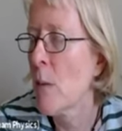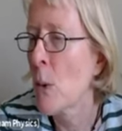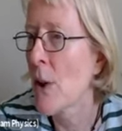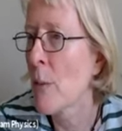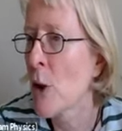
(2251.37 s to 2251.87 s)

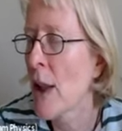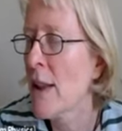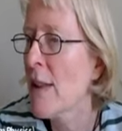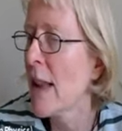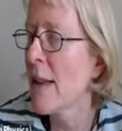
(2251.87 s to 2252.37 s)
What I'm
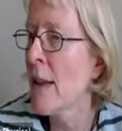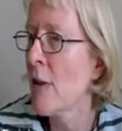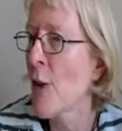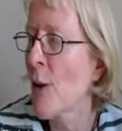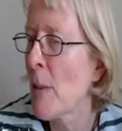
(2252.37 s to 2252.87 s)
trying to get
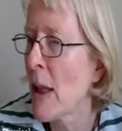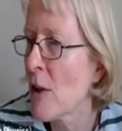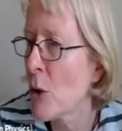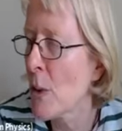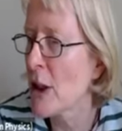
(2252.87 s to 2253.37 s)
here is some
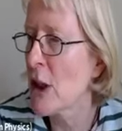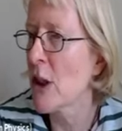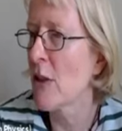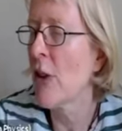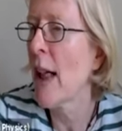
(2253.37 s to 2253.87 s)

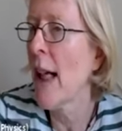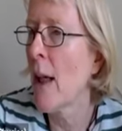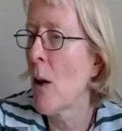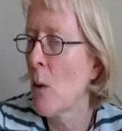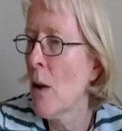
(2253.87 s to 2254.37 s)
intuition for
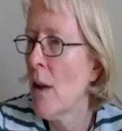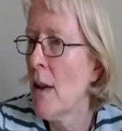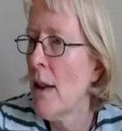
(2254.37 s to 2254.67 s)
how